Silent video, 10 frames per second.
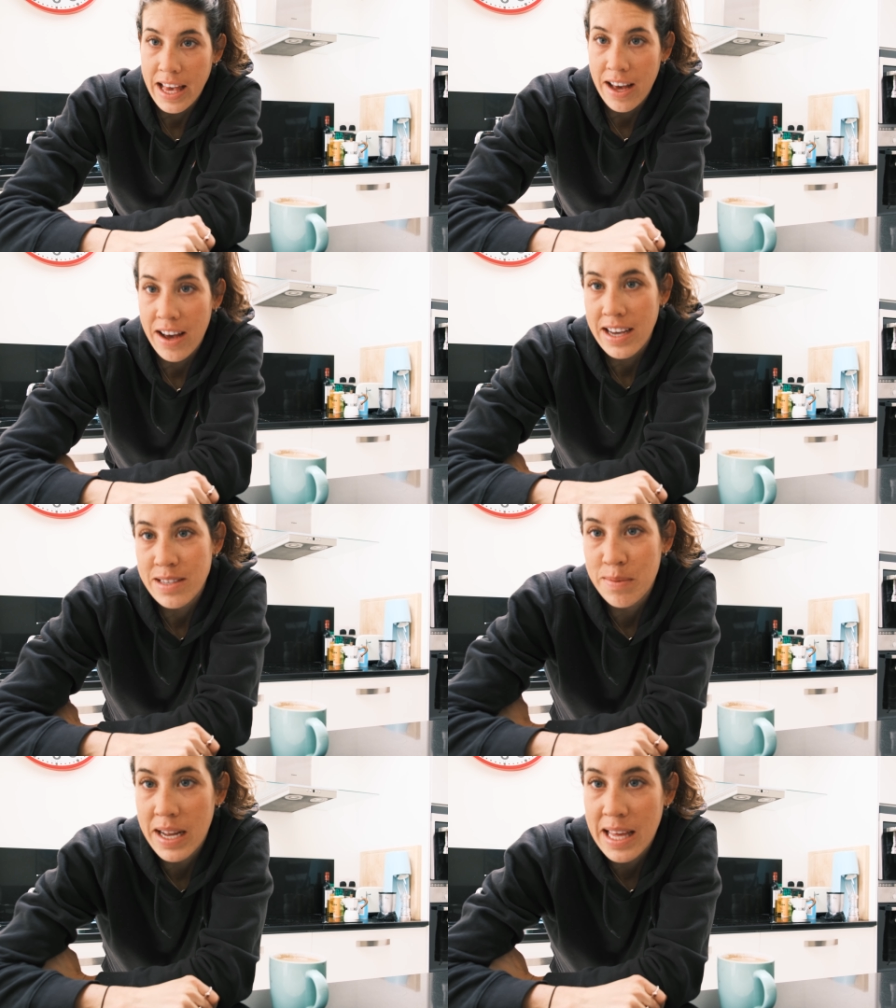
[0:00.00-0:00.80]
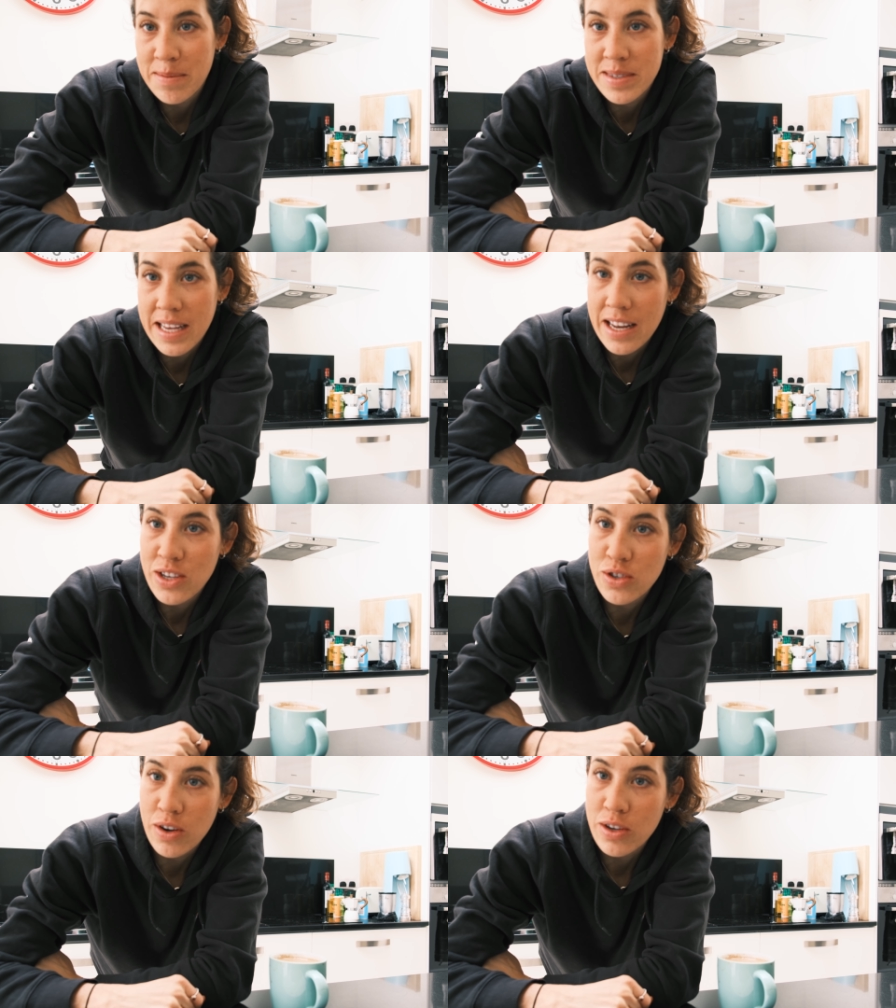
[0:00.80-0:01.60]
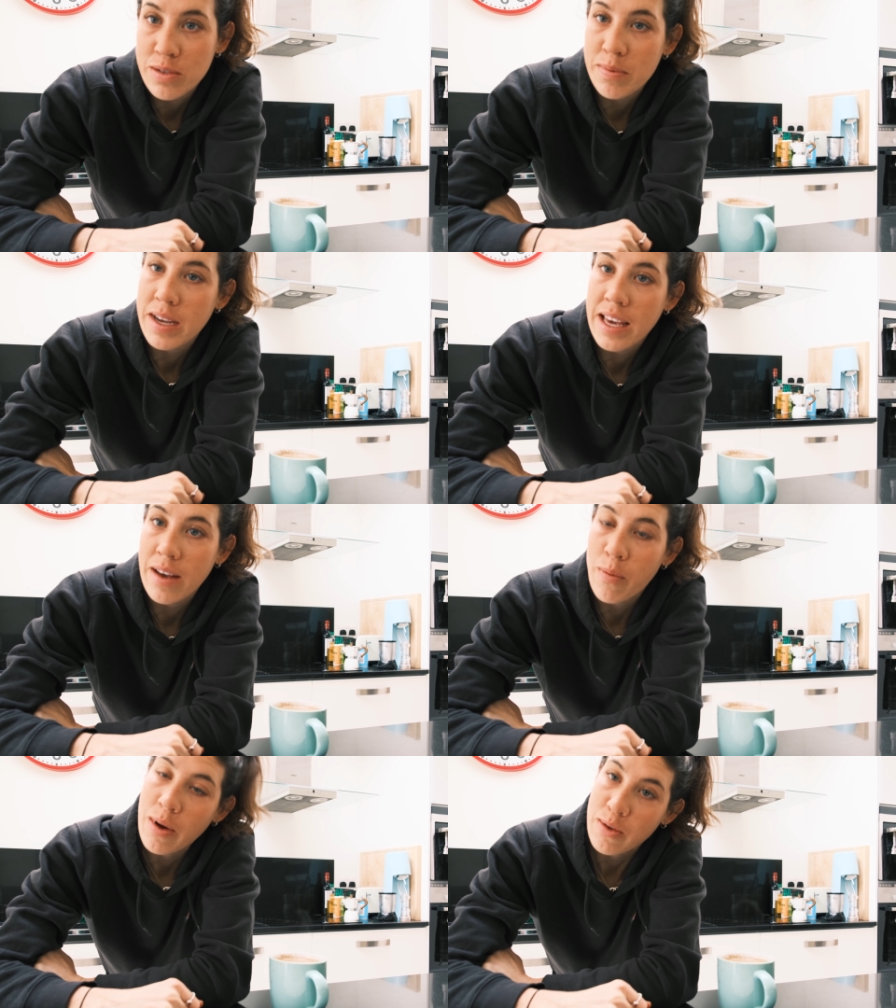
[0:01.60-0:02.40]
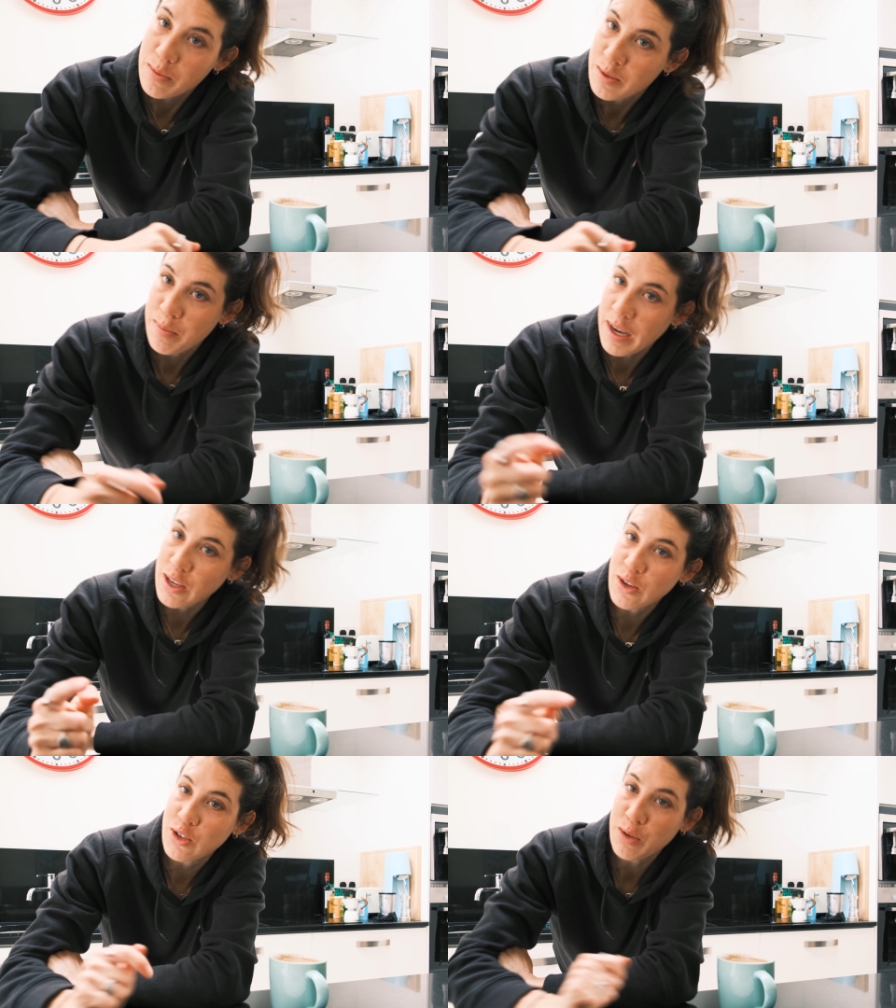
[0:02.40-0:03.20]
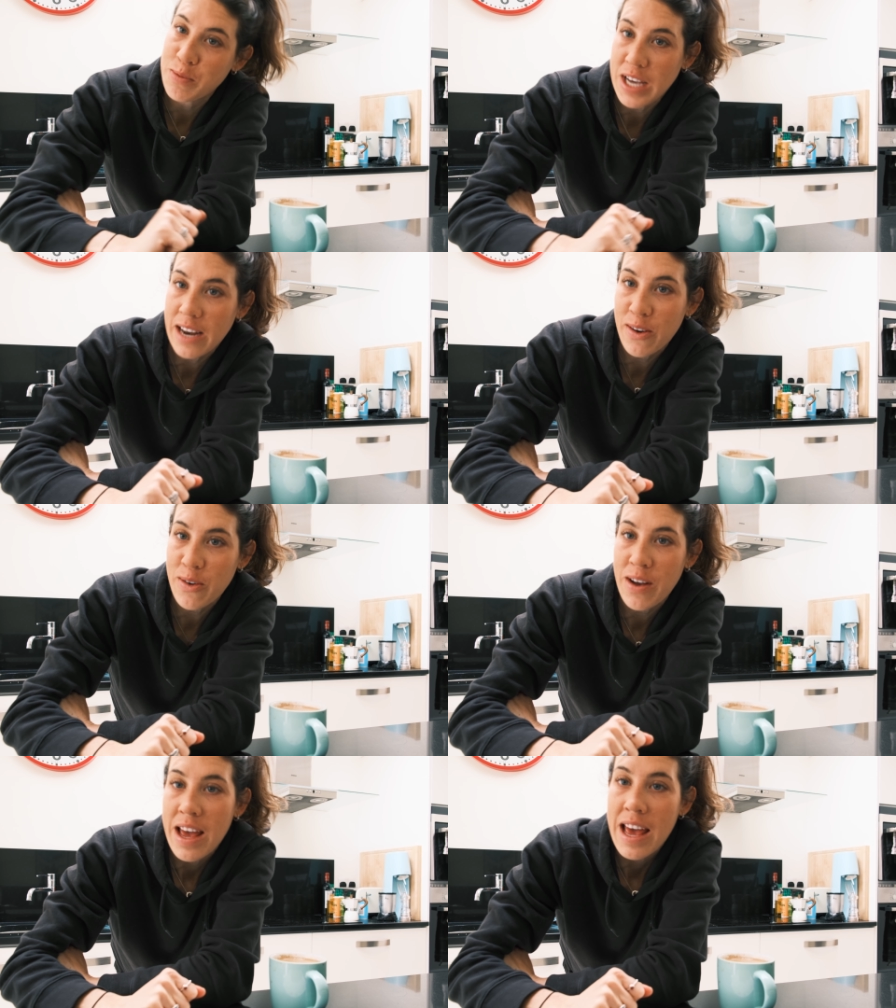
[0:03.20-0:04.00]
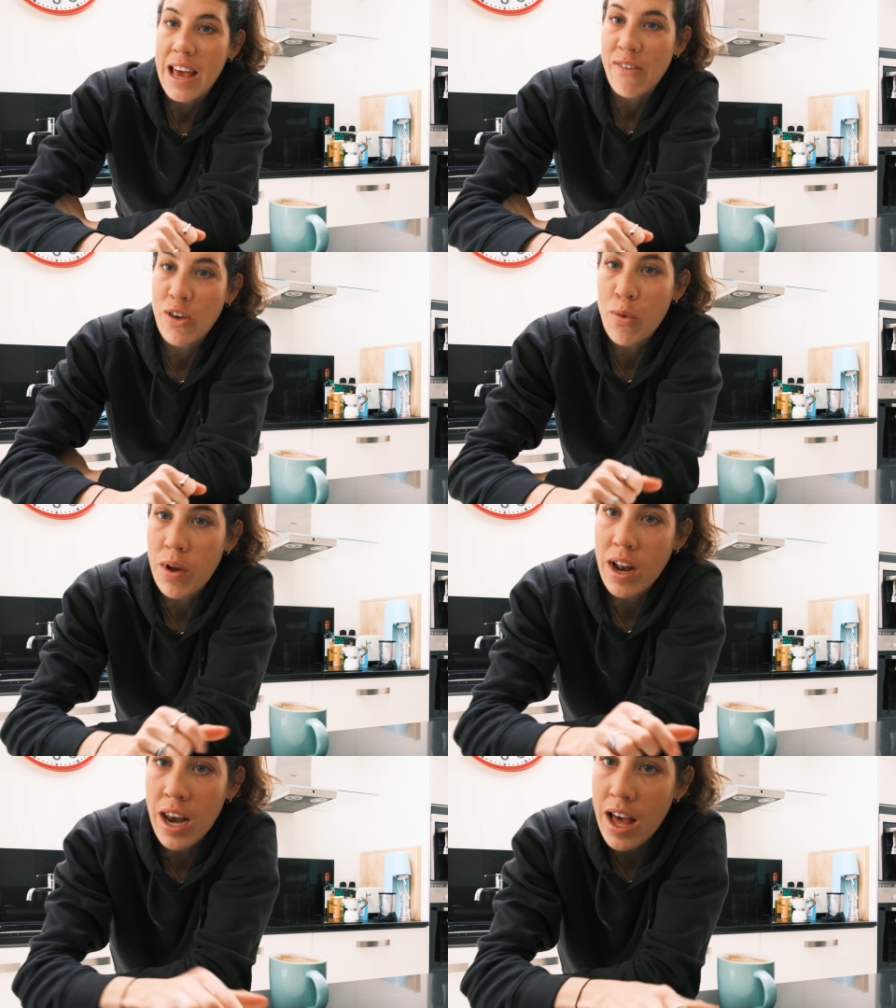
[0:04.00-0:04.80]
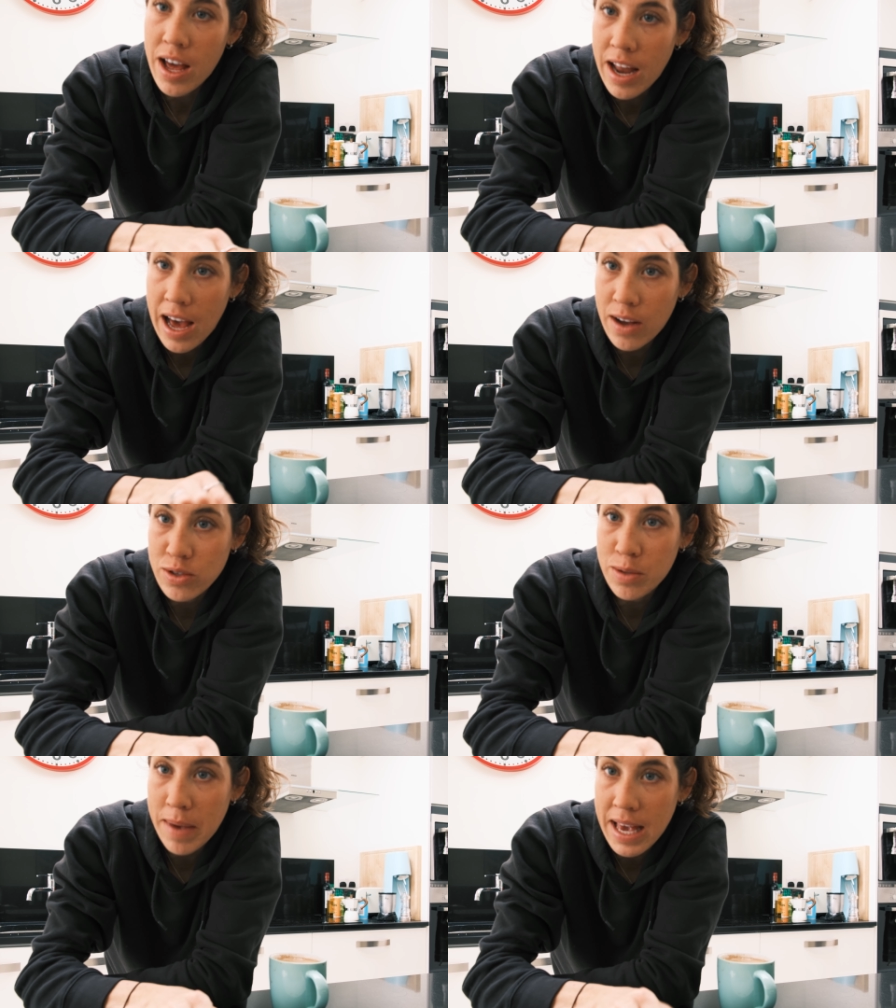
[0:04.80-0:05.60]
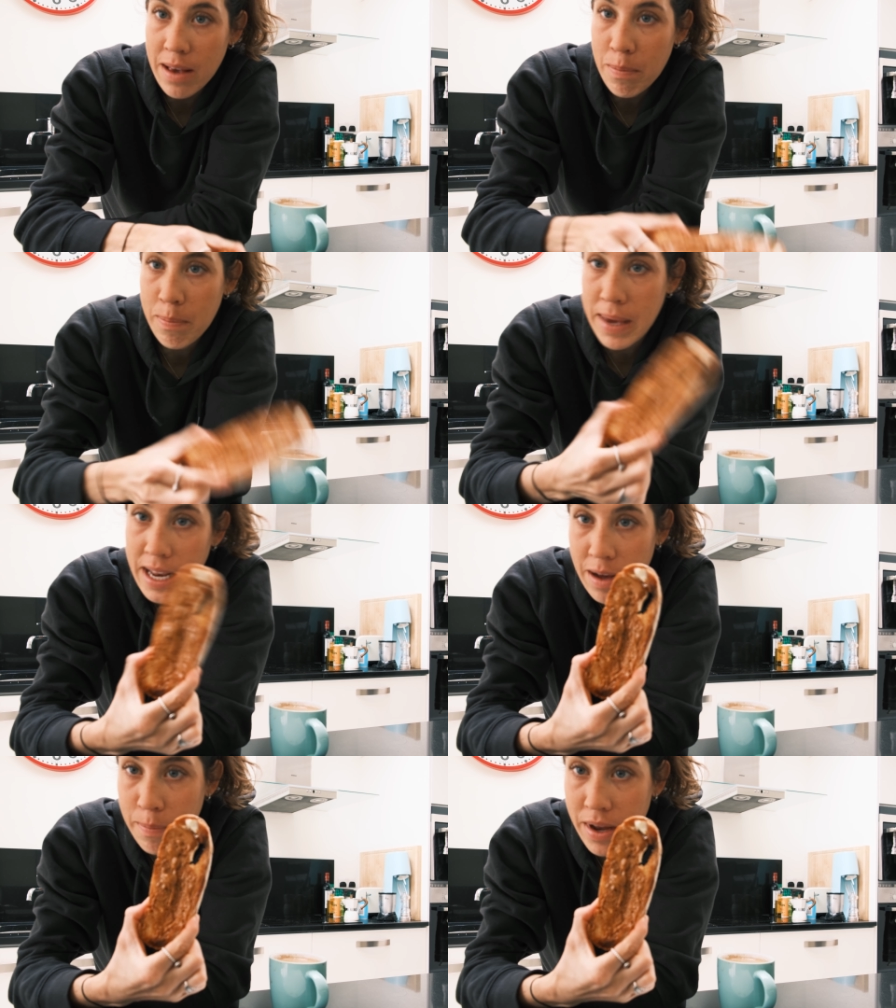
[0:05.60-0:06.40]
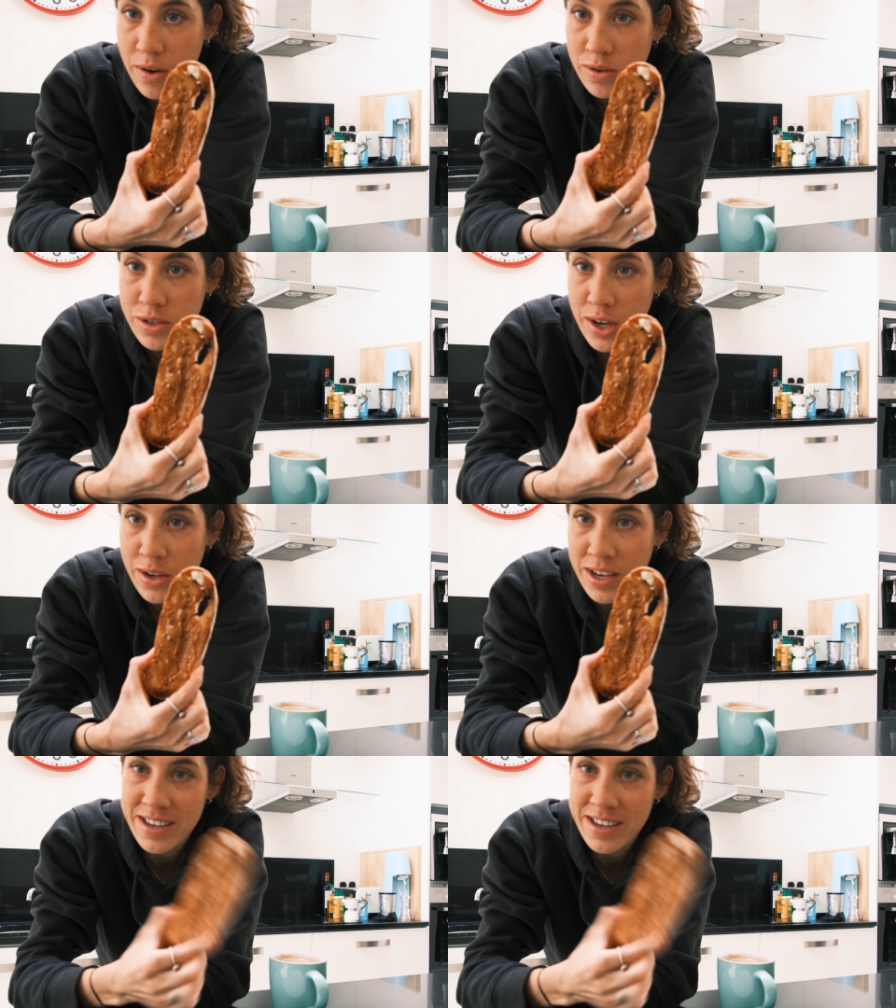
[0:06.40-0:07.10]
guys, my name's Danni Shrosbree. Welcome to my YouTube channel. If you want to learn how to make peanut butter on toast,